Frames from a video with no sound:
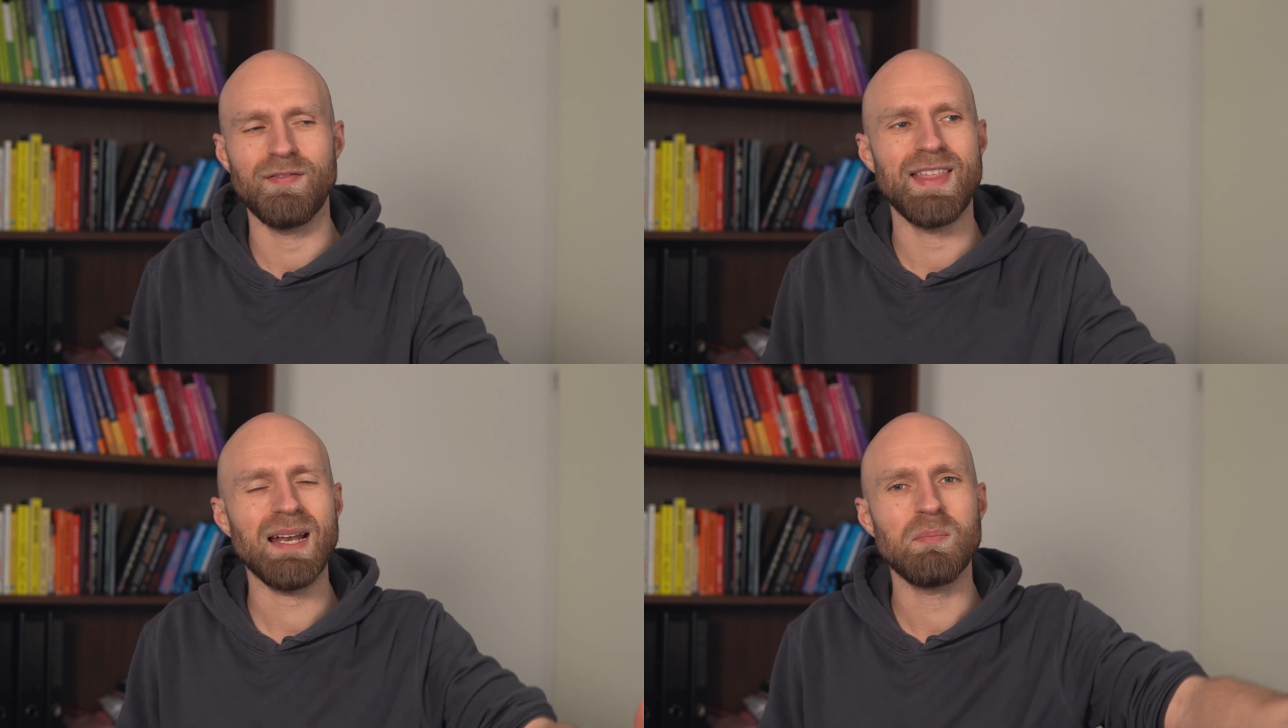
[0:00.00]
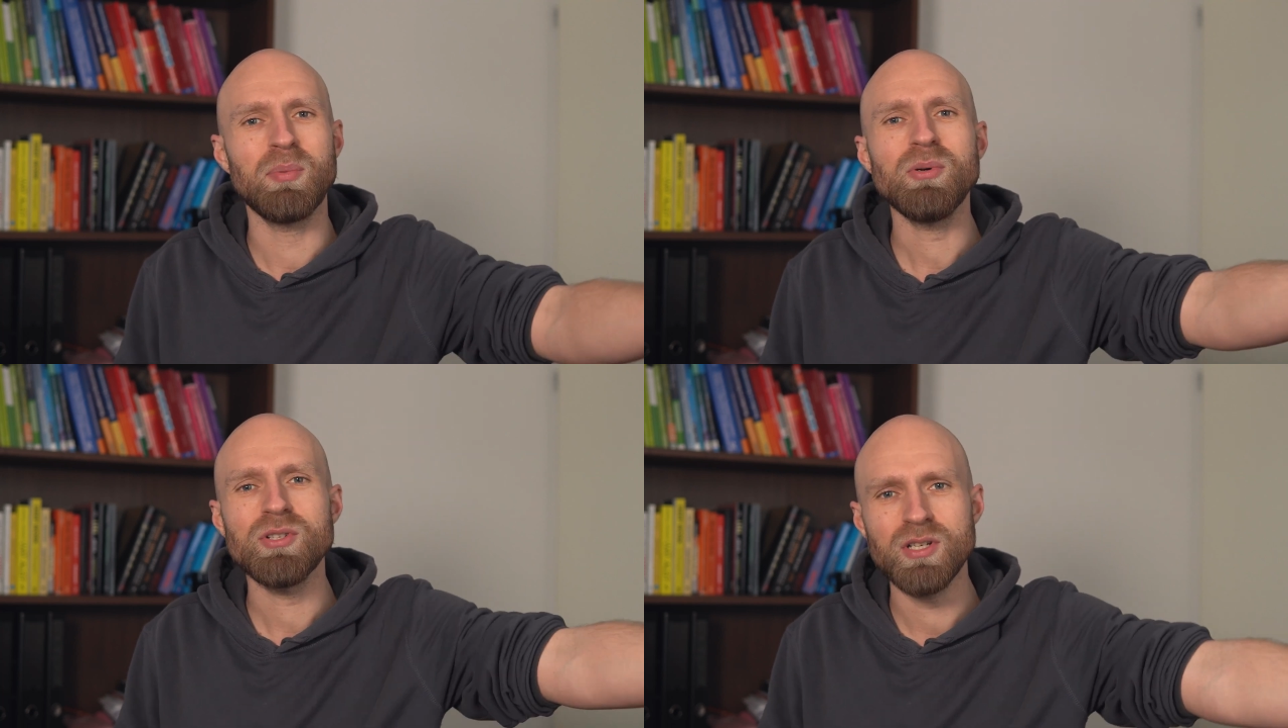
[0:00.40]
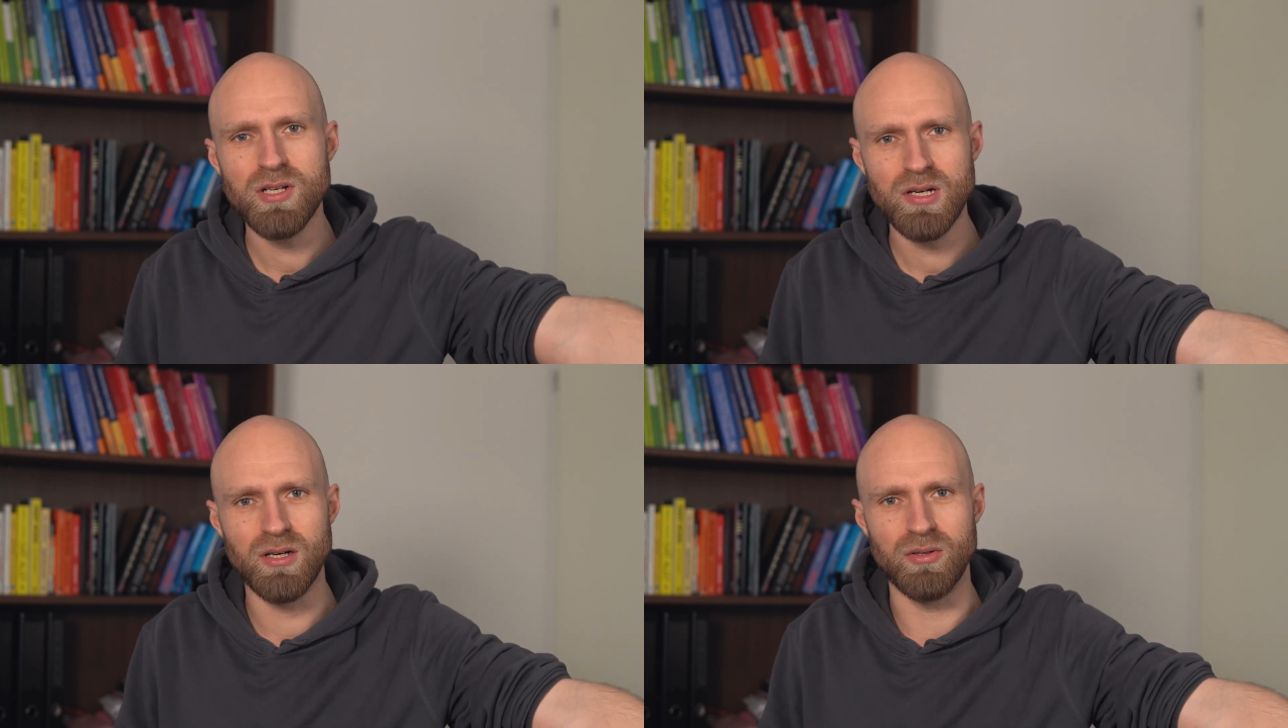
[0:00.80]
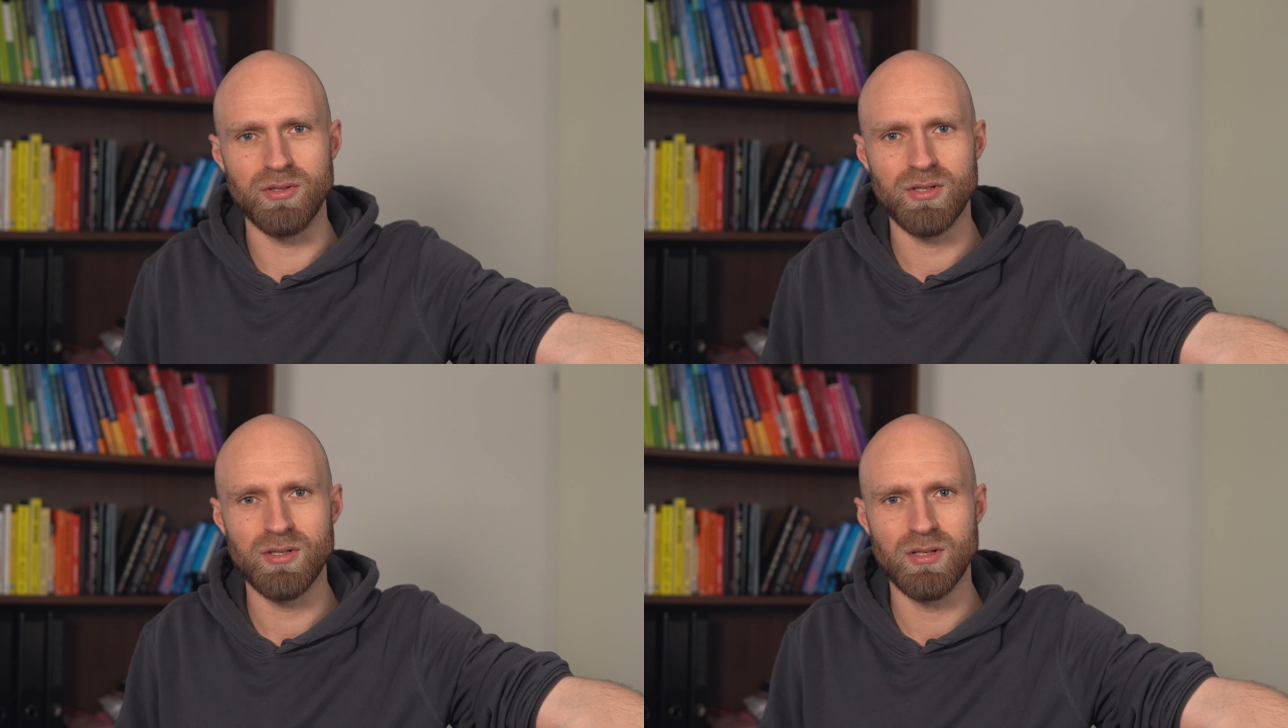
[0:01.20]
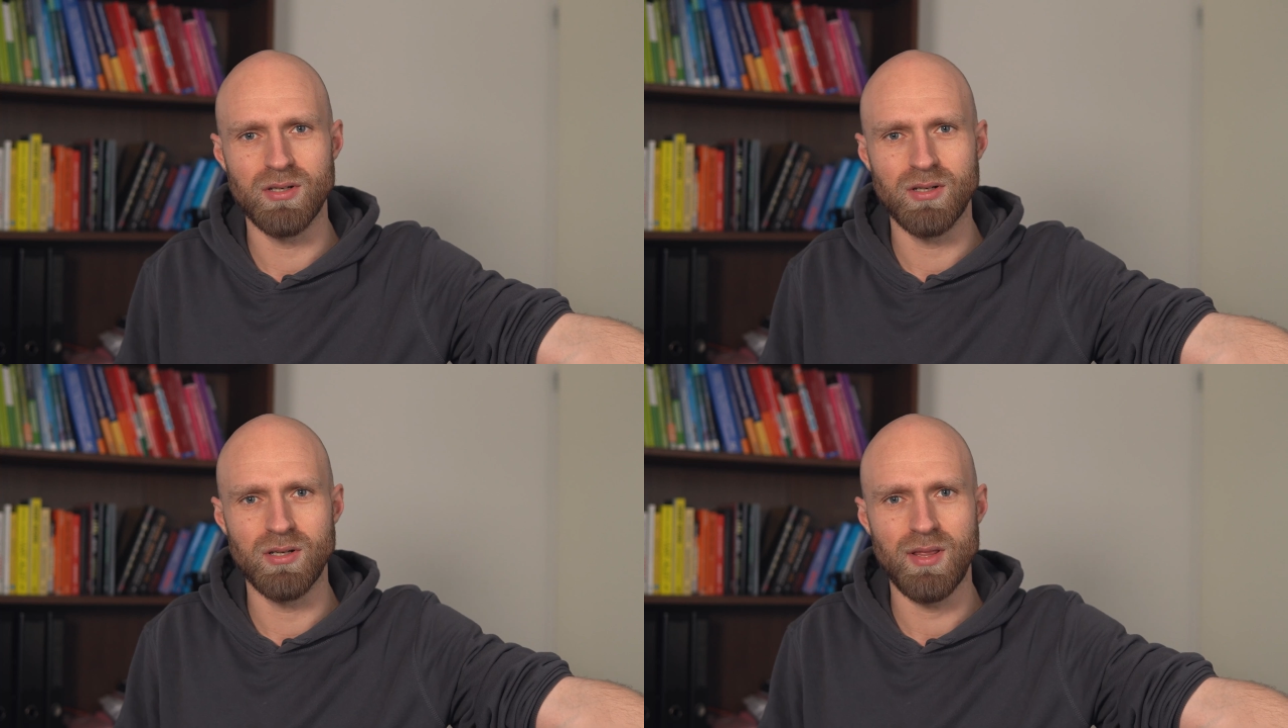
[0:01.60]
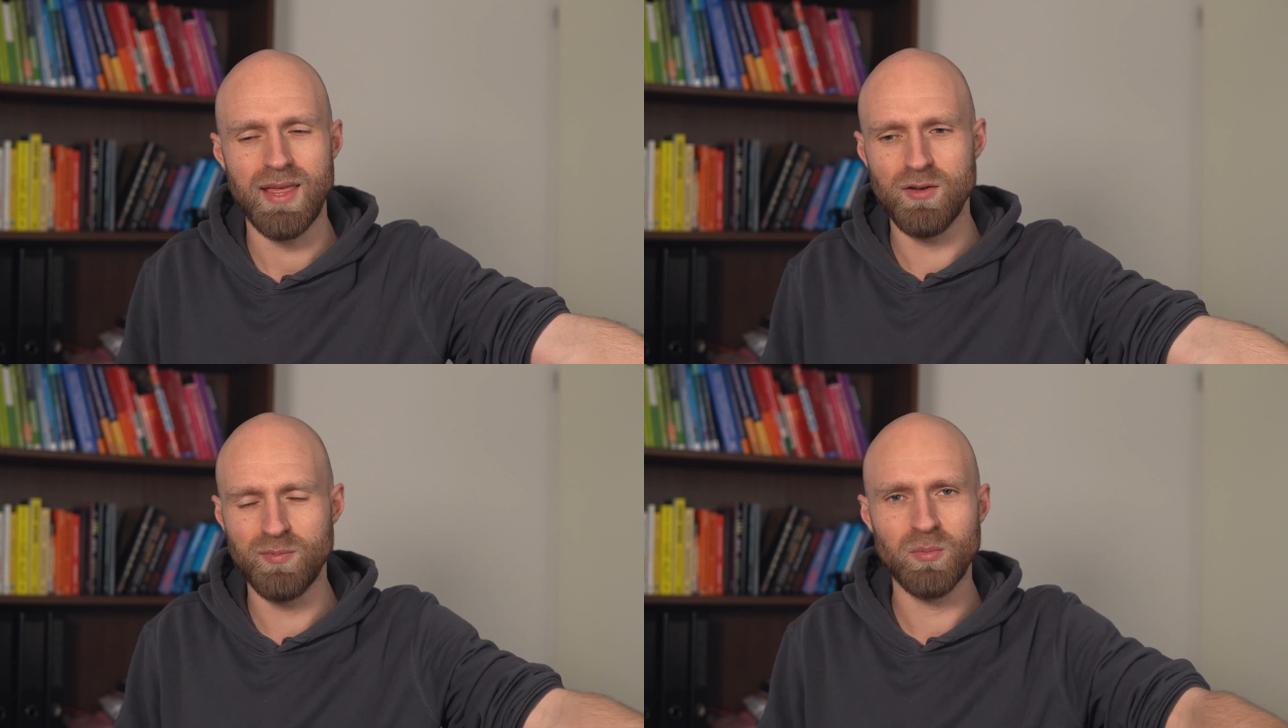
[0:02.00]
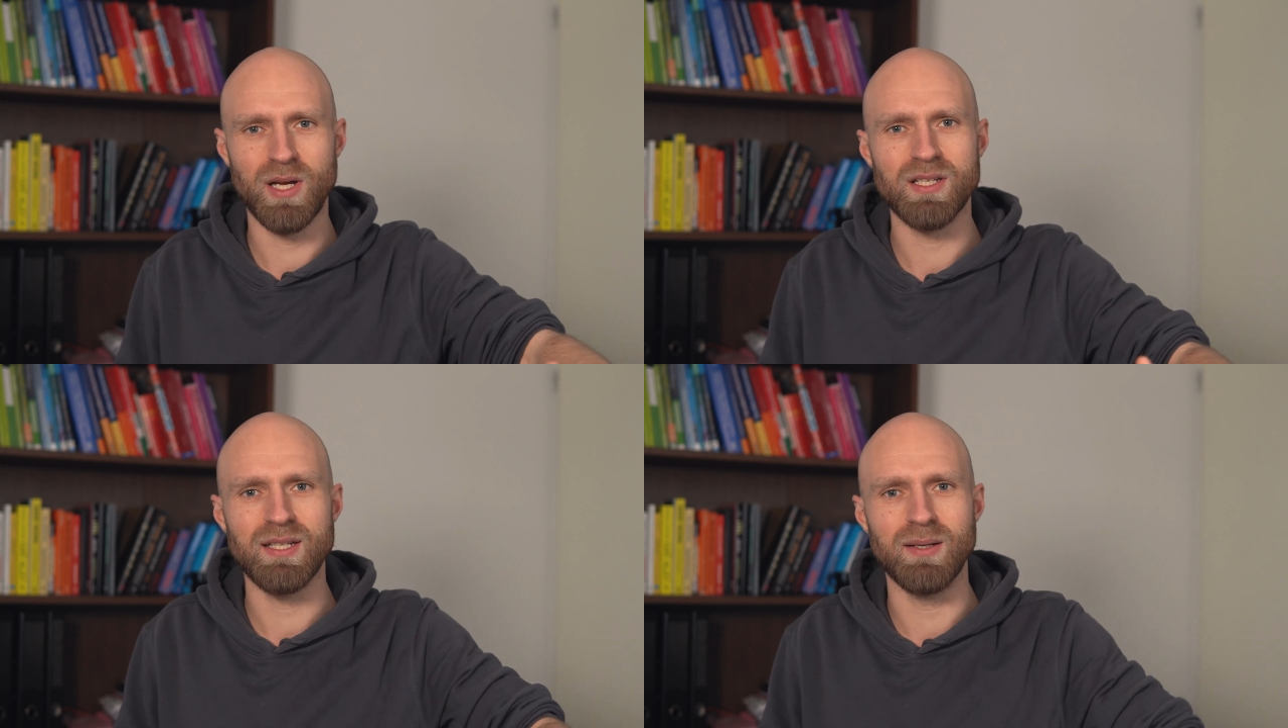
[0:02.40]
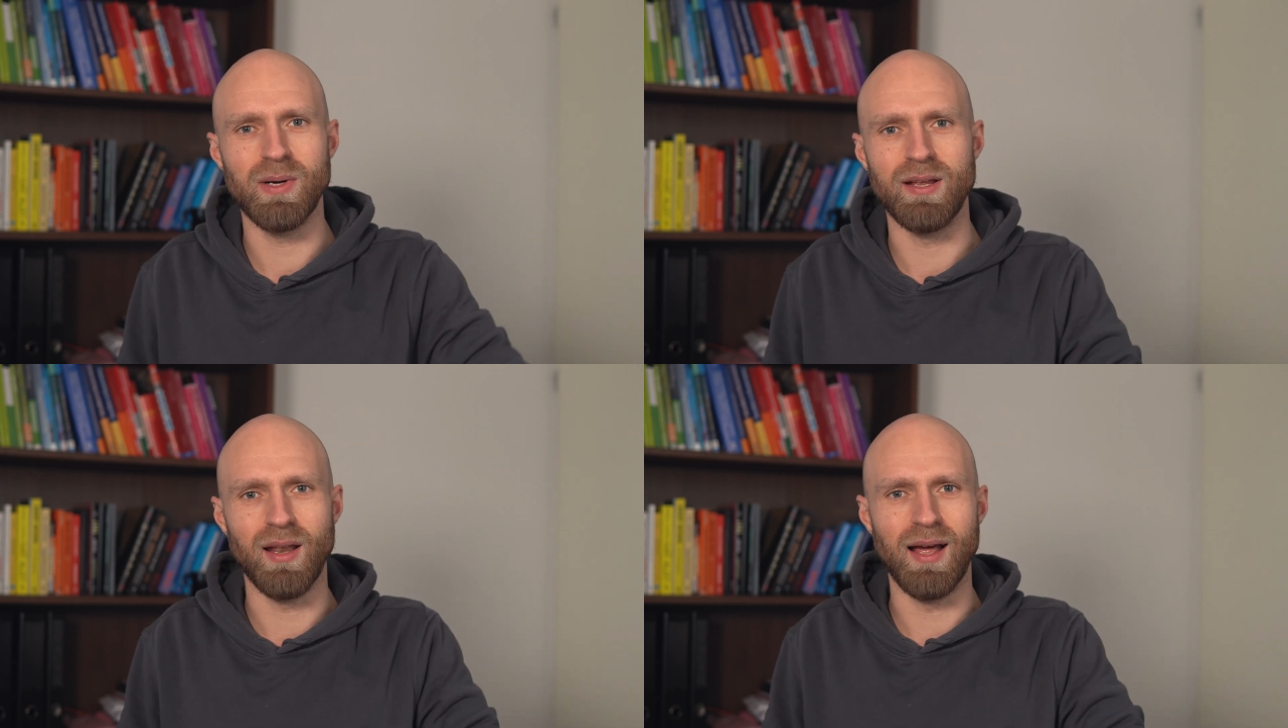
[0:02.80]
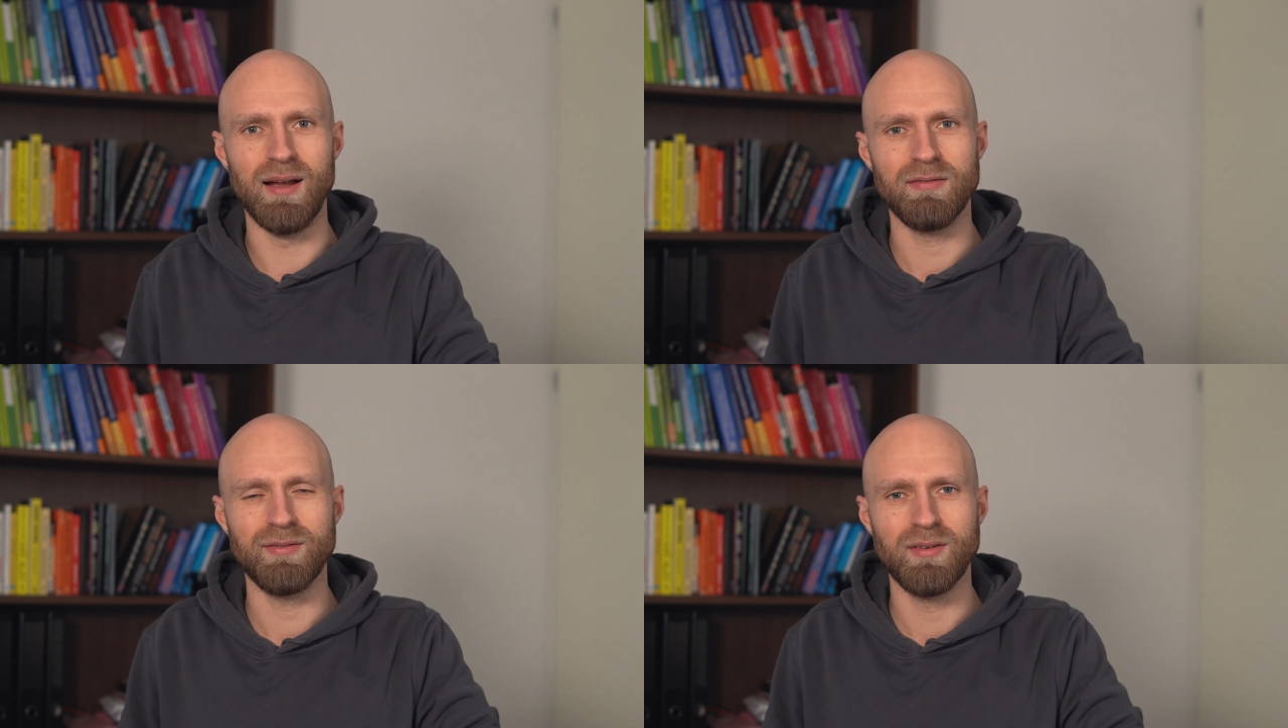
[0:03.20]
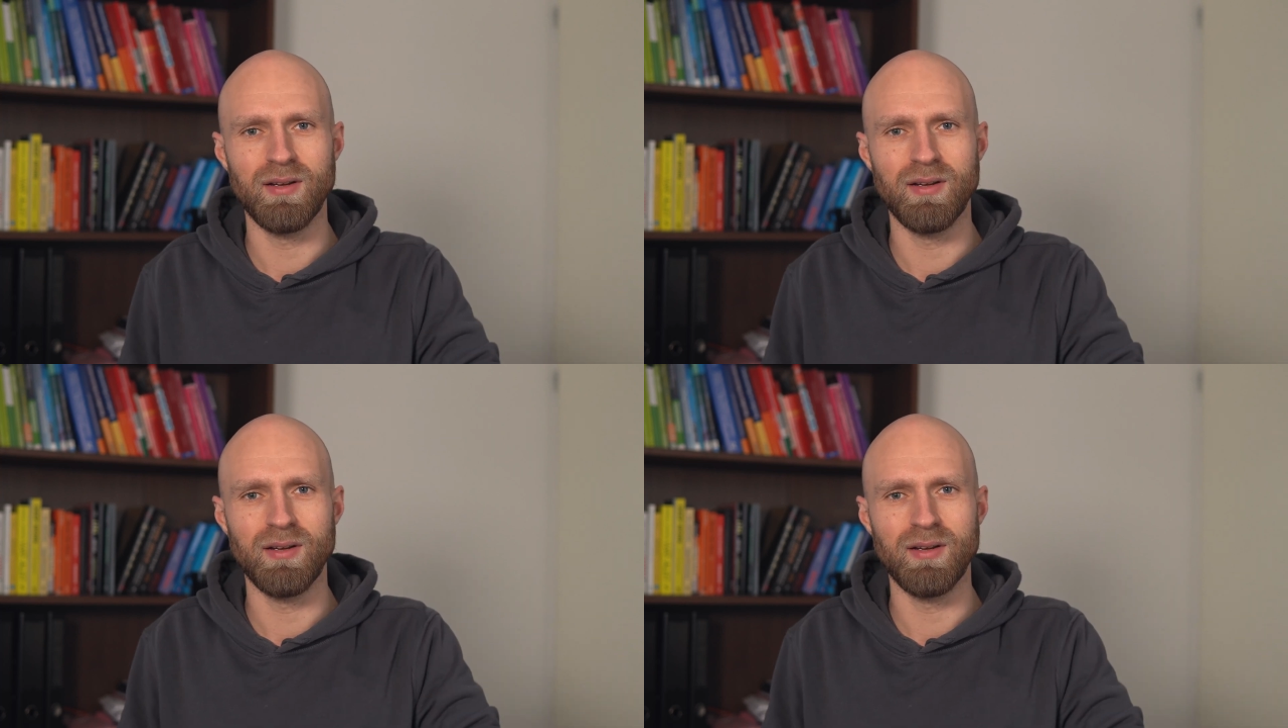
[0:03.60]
That person knows that you've been wasting away your life.